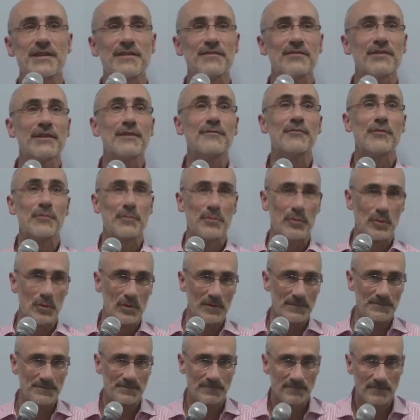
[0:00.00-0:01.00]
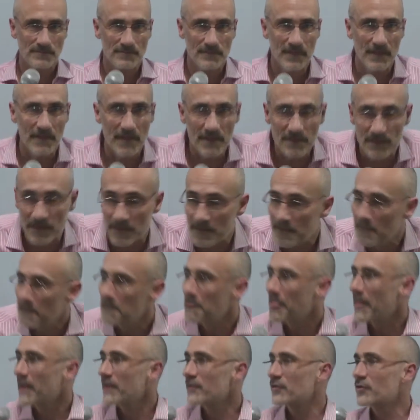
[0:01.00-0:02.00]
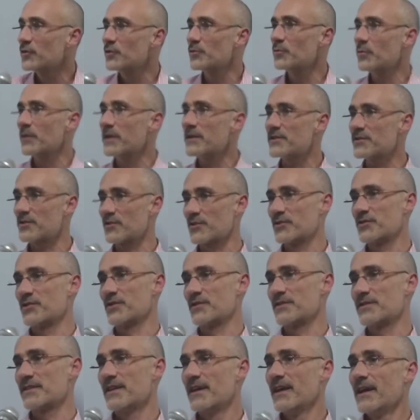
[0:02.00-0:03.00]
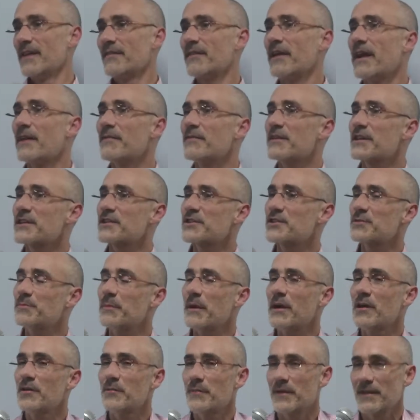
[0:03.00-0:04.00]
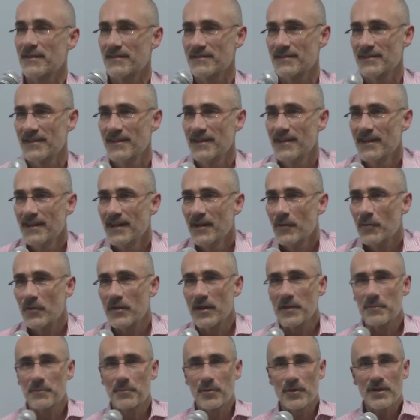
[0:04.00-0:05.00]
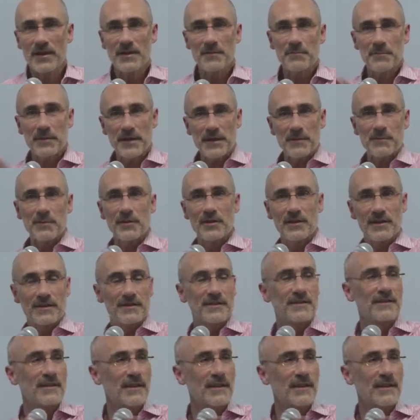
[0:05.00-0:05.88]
of Liverpool in England. Two researchers, they have an experiment where they bring people into the